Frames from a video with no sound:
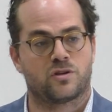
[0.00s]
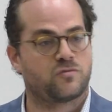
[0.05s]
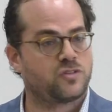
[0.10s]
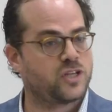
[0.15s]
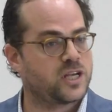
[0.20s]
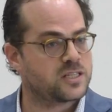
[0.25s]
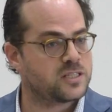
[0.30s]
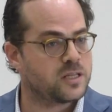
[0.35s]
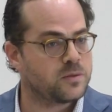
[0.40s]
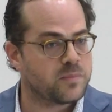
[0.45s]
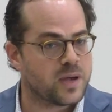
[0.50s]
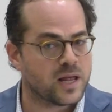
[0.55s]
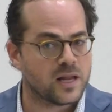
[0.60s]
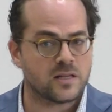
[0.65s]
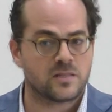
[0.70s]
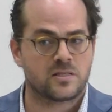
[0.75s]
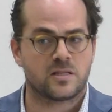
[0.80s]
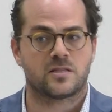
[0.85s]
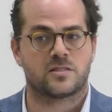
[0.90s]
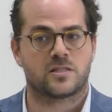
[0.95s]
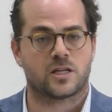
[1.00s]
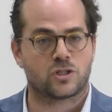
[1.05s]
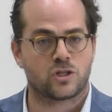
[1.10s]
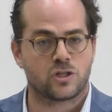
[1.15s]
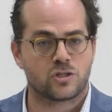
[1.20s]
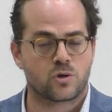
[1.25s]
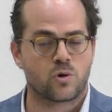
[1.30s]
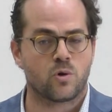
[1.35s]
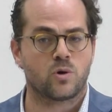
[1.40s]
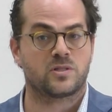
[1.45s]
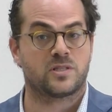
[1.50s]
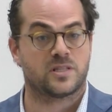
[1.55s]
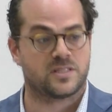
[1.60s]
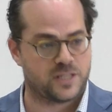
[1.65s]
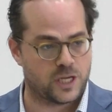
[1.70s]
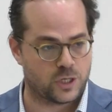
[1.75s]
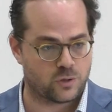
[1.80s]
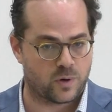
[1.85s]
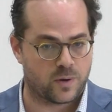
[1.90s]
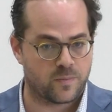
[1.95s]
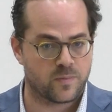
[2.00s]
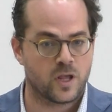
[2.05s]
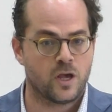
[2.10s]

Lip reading: of checks and balances, such as courts, etc.